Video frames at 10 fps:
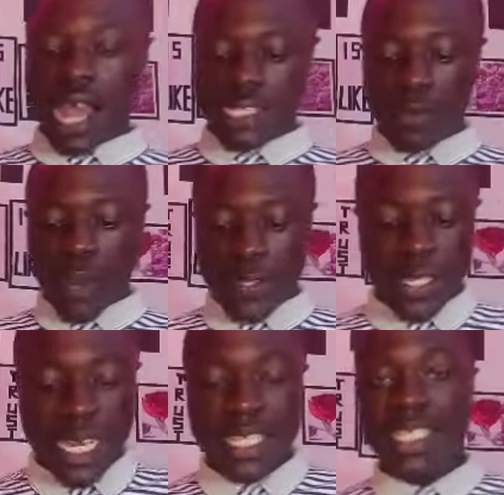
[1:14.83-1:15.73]
na so
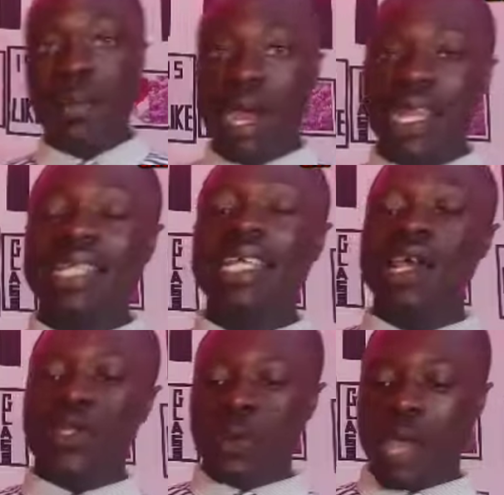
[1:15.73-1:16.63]
Winston in summer let
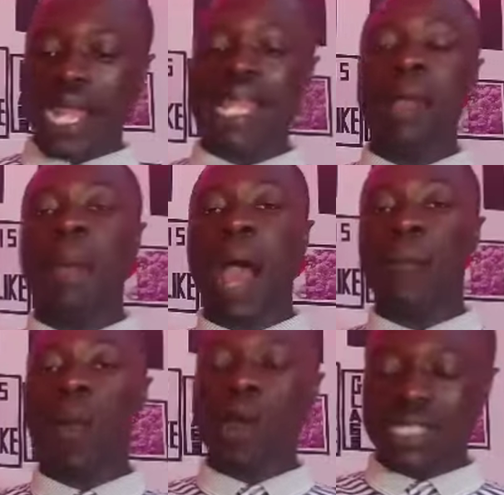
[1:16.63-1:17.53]
the so e dey
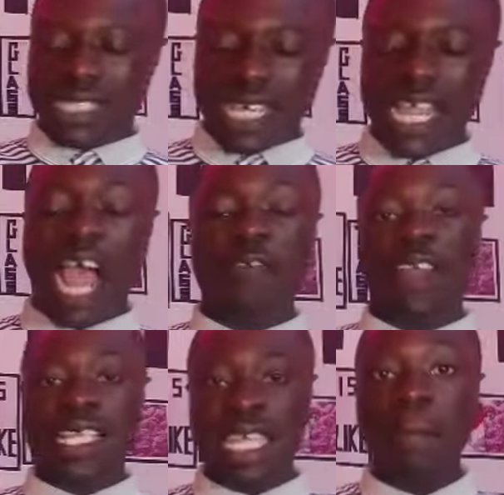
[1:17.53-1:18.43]
about bonte
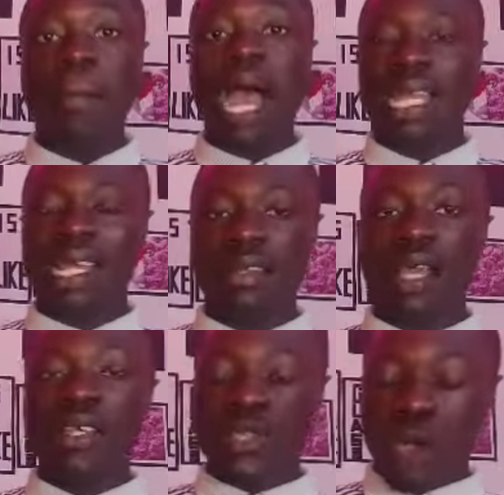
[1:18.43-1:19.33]
after se
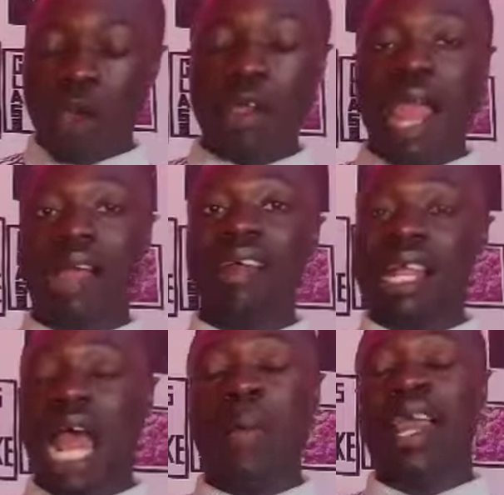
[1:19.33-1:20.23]
male sorry
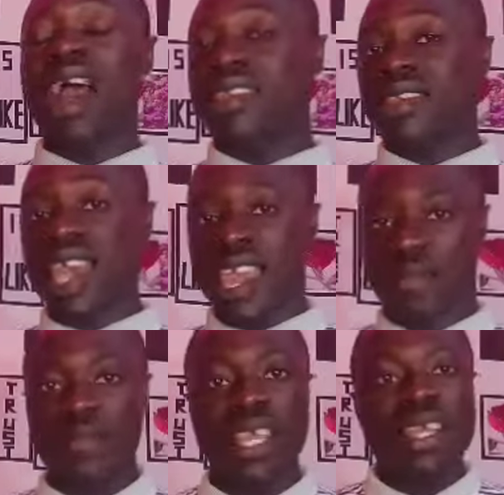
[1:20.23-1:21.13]
agrada beka
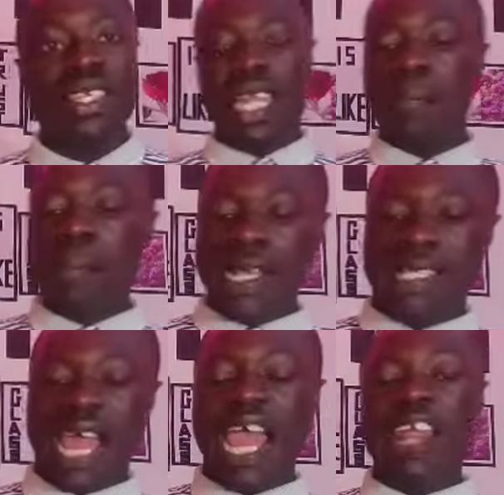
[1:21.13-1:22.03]
se Slim
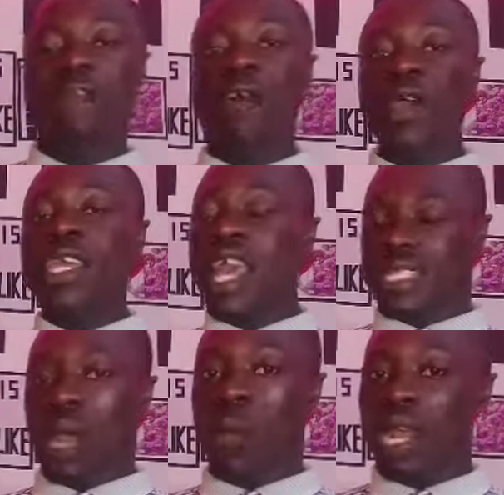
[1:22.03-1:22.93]
Basta any 4
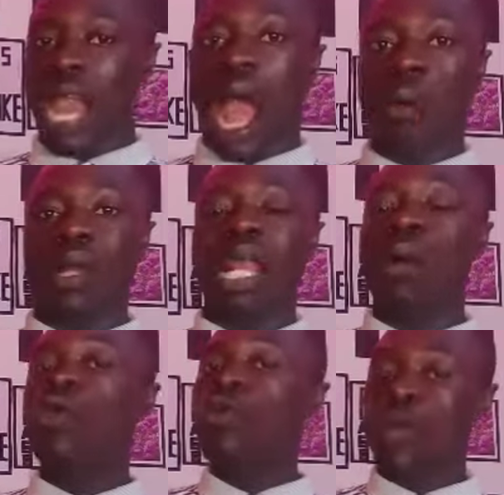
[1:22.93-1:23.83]
years akwara
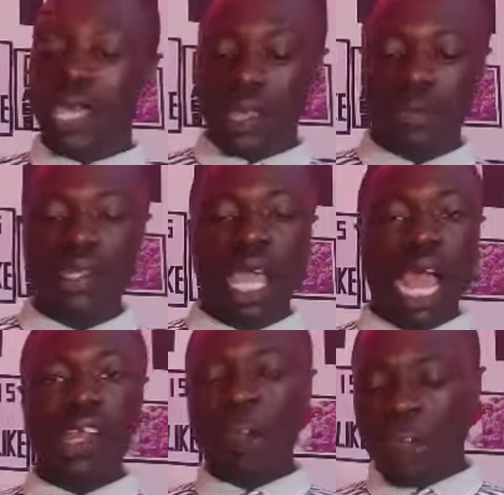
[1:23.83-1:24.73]
akoda wo UK
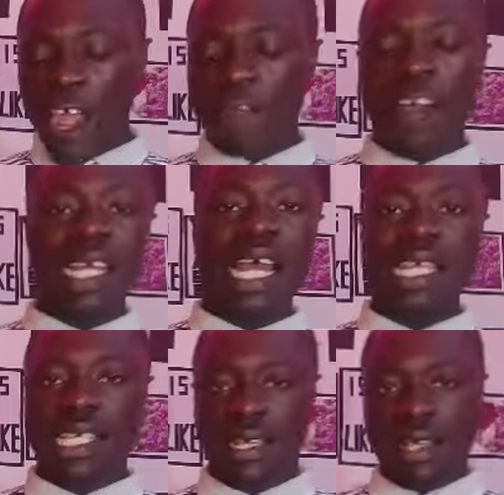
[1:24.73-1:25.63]
out of way
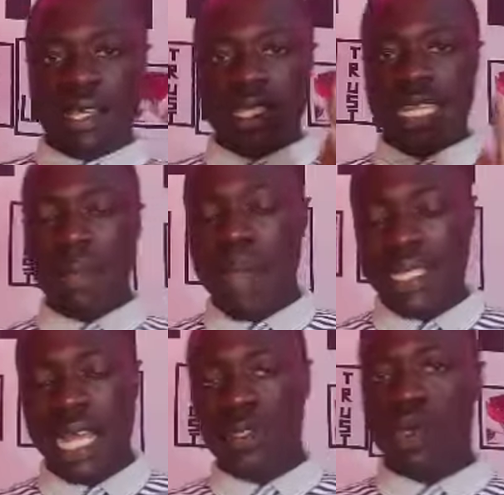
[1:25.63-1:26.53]
finally Slim
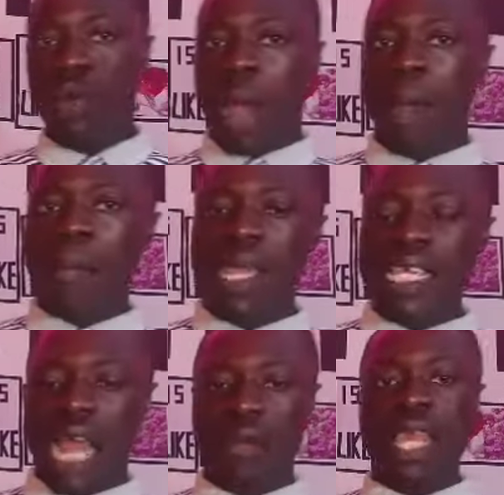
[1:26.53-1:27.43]
Basta so no
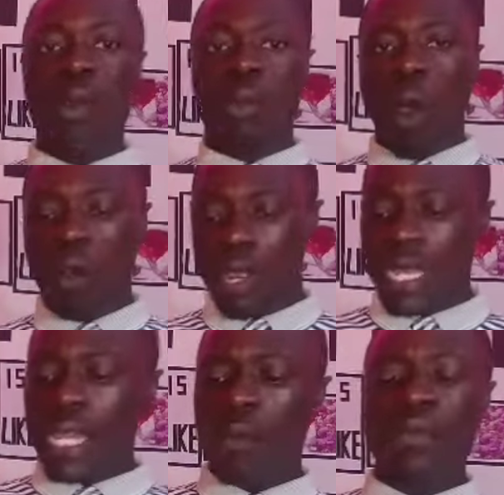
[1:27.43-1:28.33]
ababe yi na no yenko
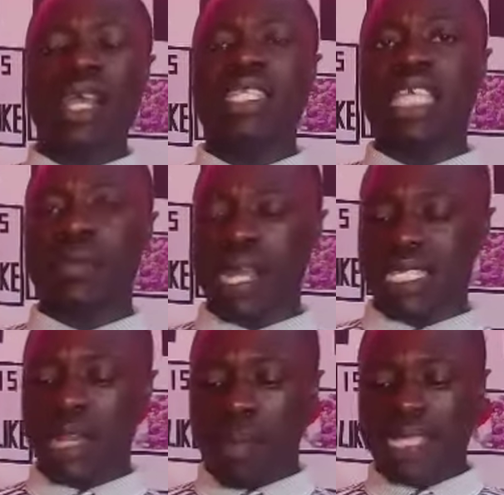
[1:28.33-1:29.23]
nyenko hwen
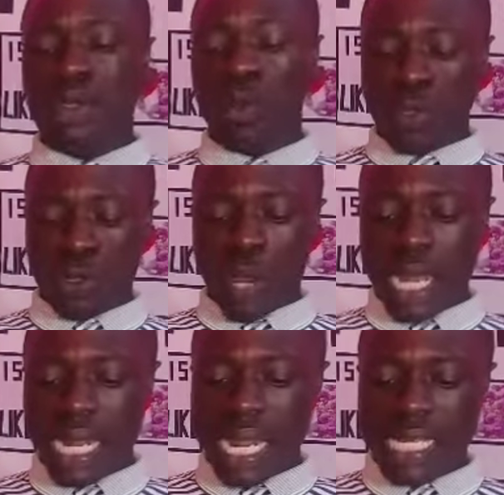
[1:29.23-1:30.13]
sema Slim Basta no
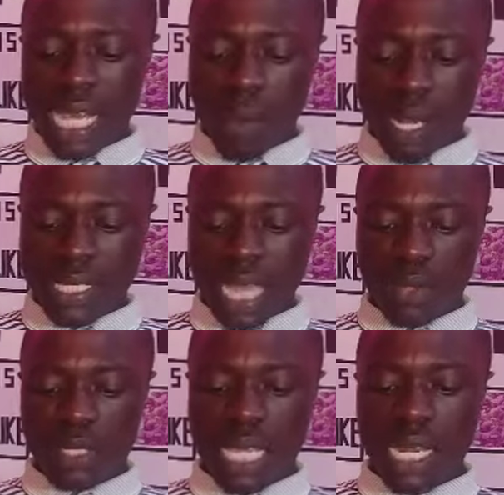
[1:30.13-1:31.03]
so eden na di e wa
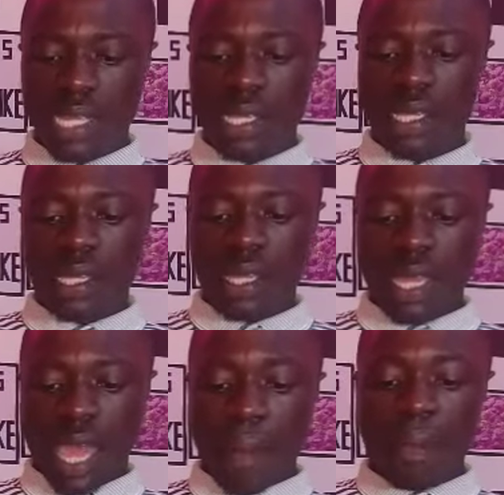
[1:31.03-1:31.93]
design so nyere
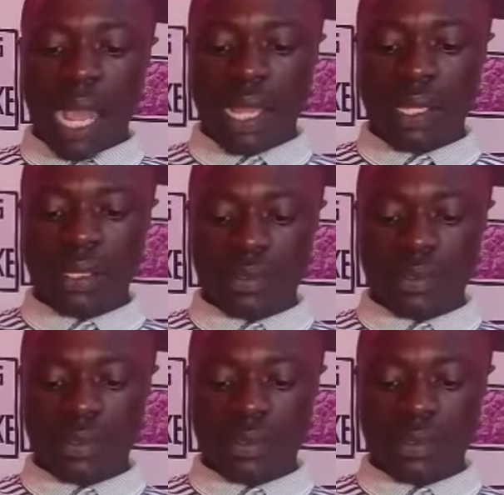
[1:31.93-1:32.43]
embra.